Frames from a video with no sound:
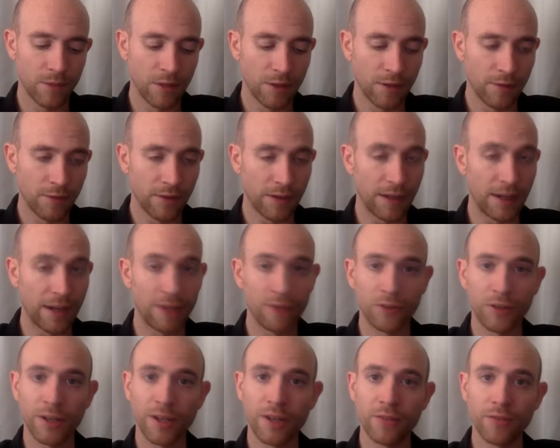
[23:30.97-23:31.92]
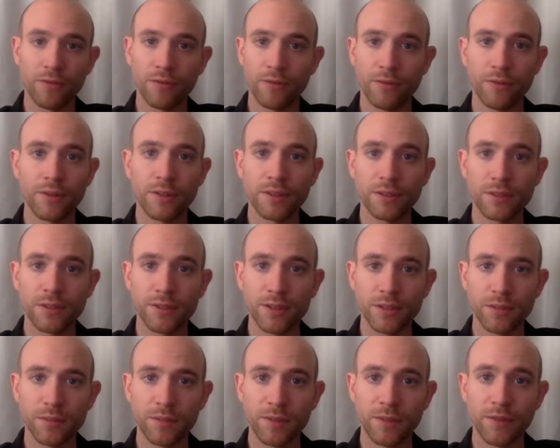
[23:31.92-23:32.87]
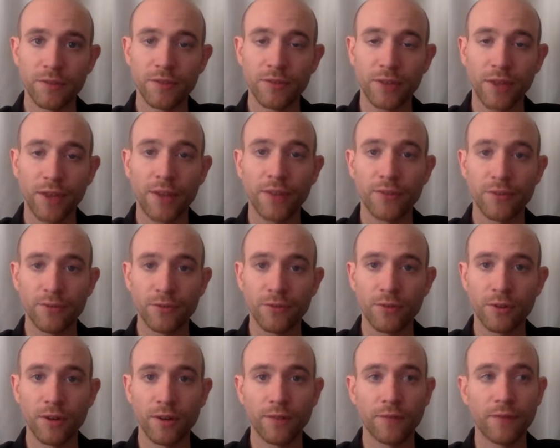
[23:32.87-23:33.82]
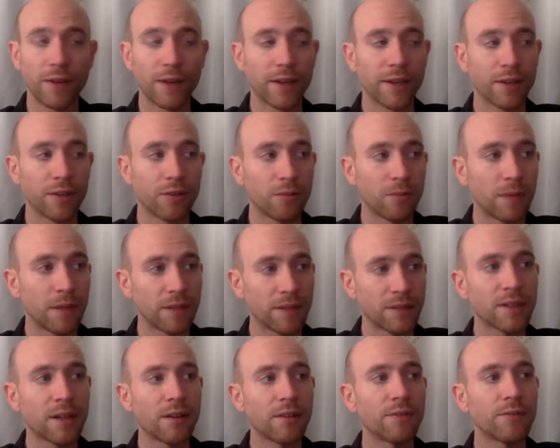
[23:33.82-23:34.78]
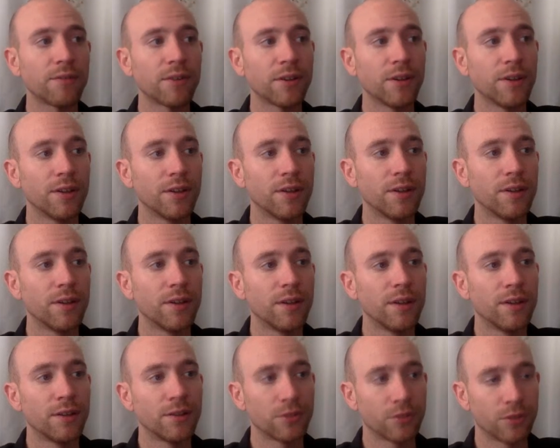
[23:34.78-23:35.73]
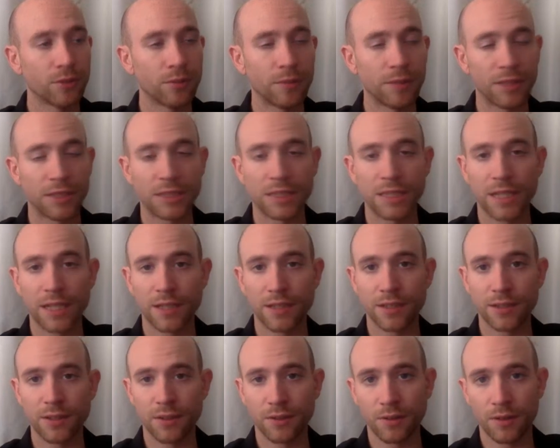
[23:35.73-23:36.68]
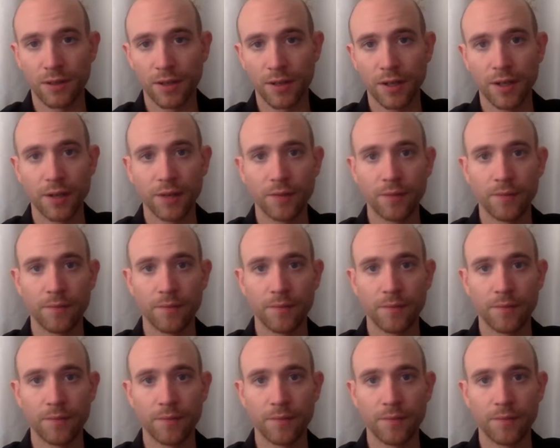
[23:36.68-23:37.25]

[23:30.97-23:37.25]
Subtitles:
If I never get through this, it's going to be a sad story. If I kill myself, it's going to be a sad story.